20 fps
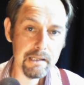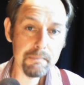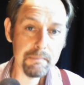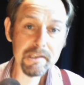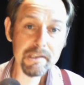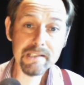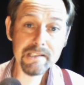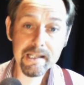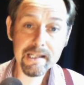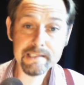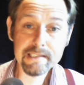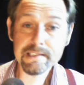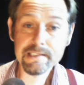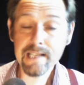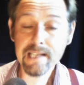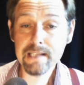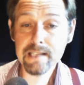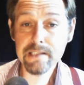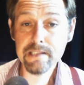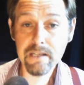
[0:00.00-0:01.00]
Because I can
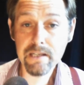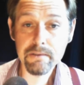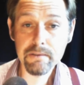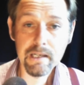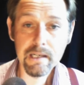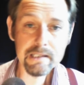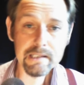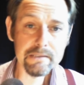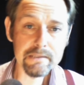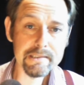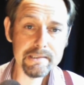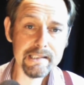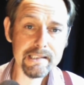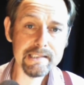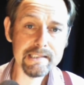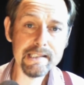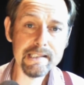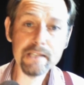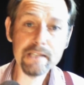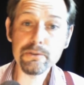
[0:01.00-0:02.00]
tell you, there isn't a
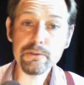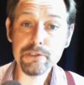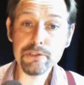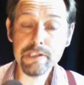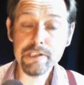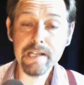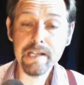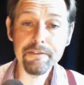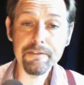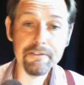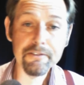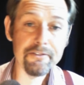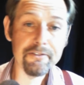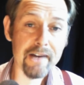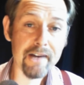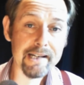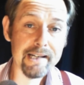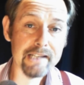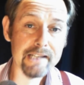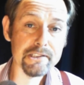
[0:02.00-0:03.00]
single chief
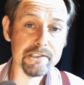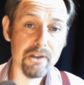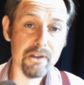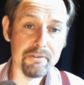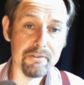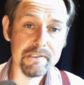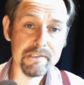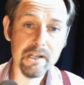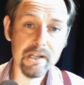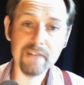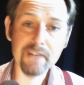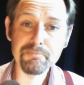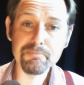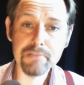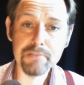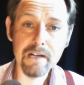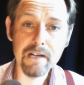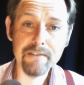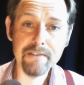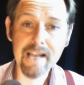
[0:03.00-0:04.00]
finance officer of
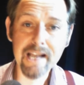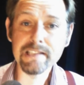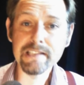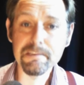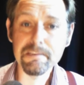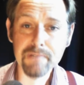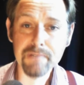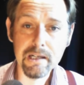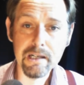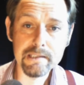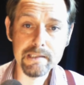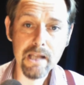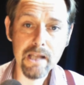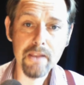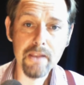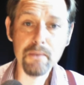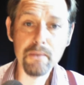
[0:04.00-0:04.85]
private enterprise